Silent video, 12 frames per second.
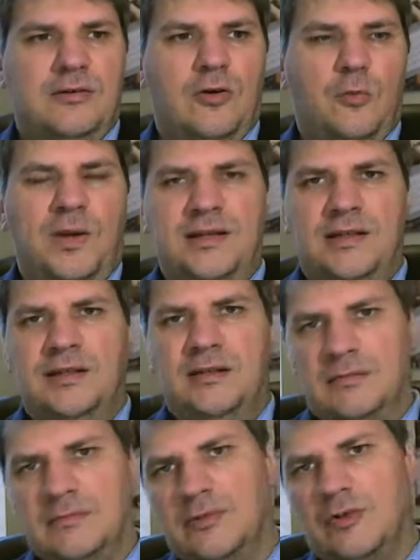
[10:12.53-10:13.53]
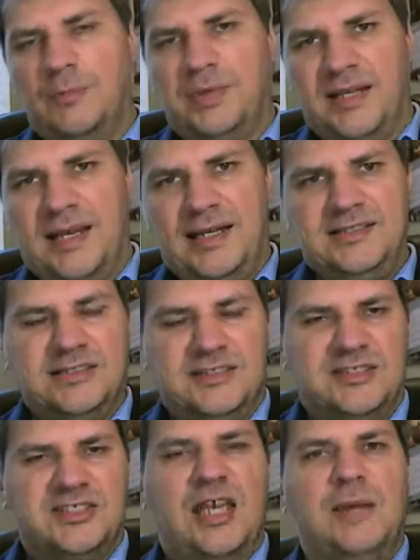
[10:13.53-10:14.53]
long-winded and complicated
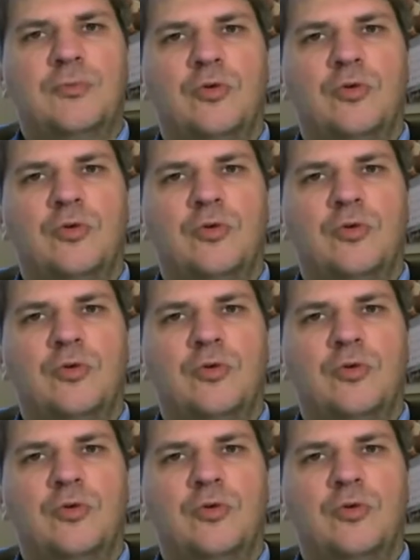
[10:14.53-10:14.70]
and say